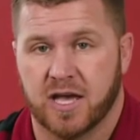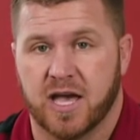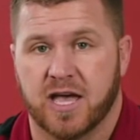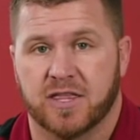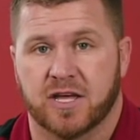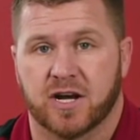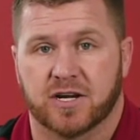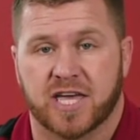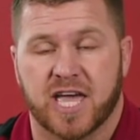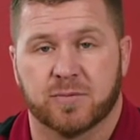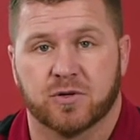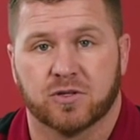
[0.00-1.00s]
and then our
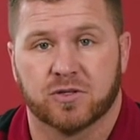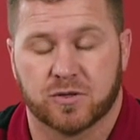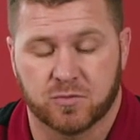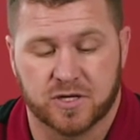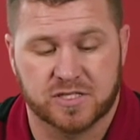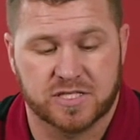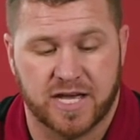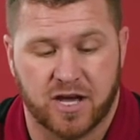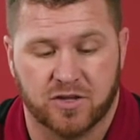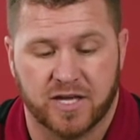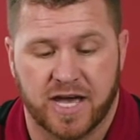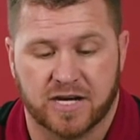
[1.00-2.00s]
cable that runs
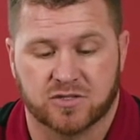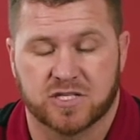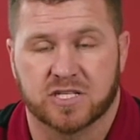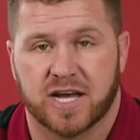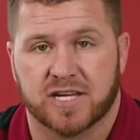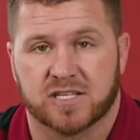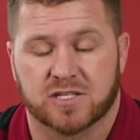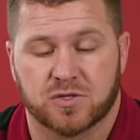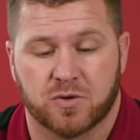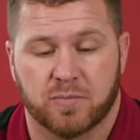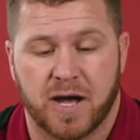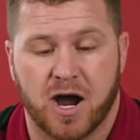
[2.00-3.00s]
down that actually ties
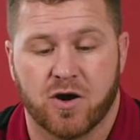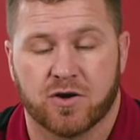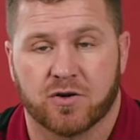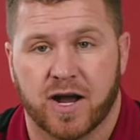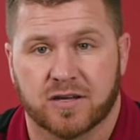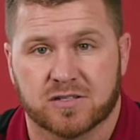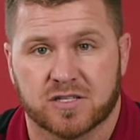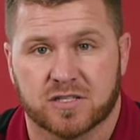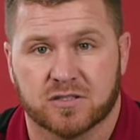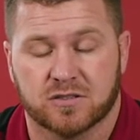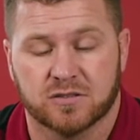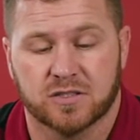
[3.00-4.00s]
into a power and ground
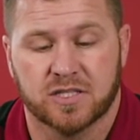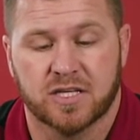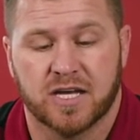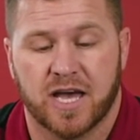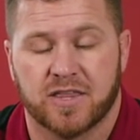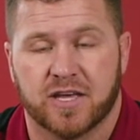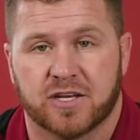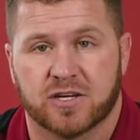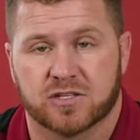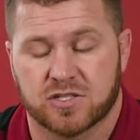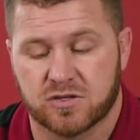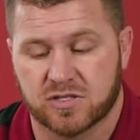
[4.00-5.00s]
signal, and then
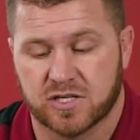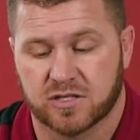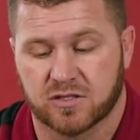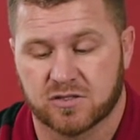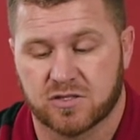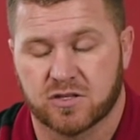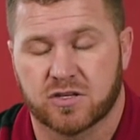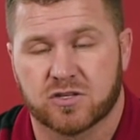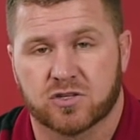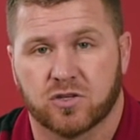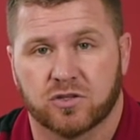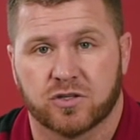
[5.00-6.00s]
your 2 signals to
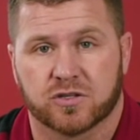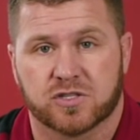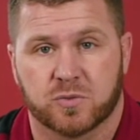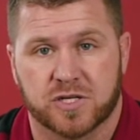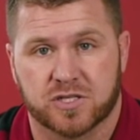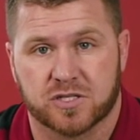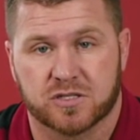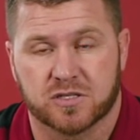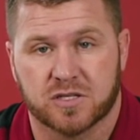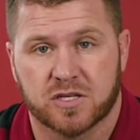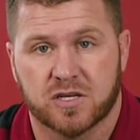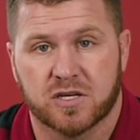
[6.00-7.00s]
control your switches.
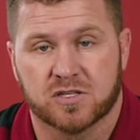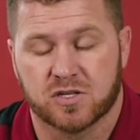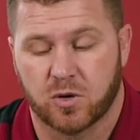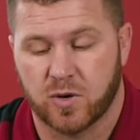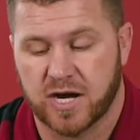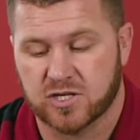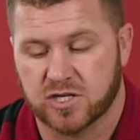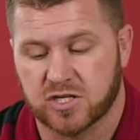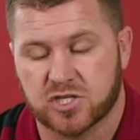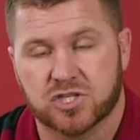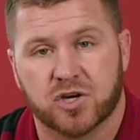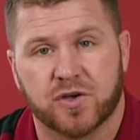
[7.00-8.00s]
So we're actually going
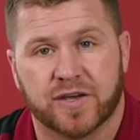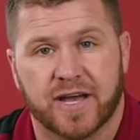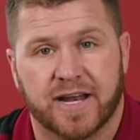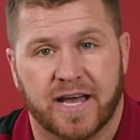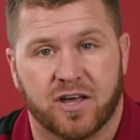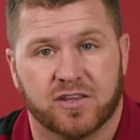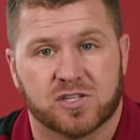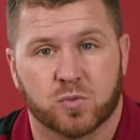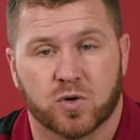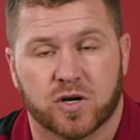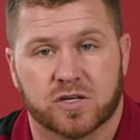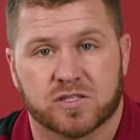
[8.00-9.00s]
to show you kind of how this
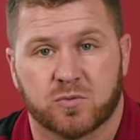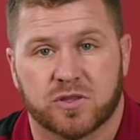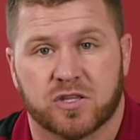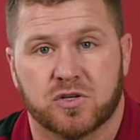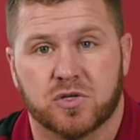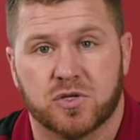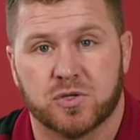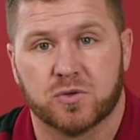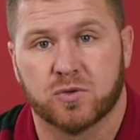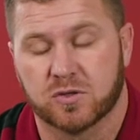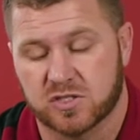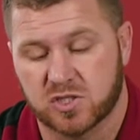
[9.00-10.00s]
works with the
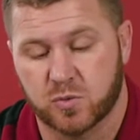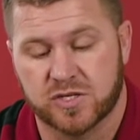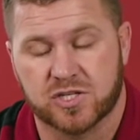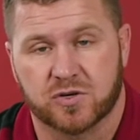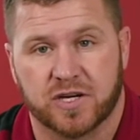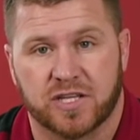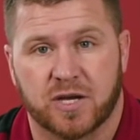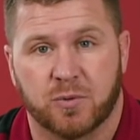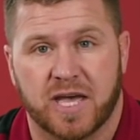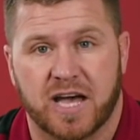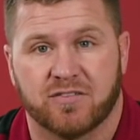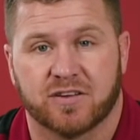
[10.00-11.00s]
new switch screen that
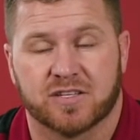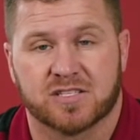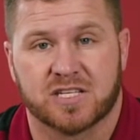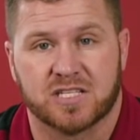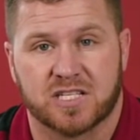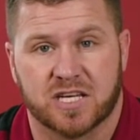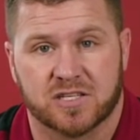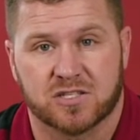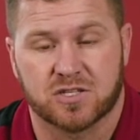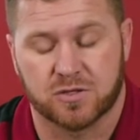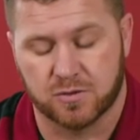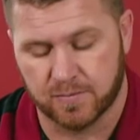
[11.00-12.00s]
we have on the
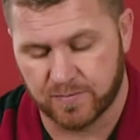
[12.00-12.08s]
CTS2.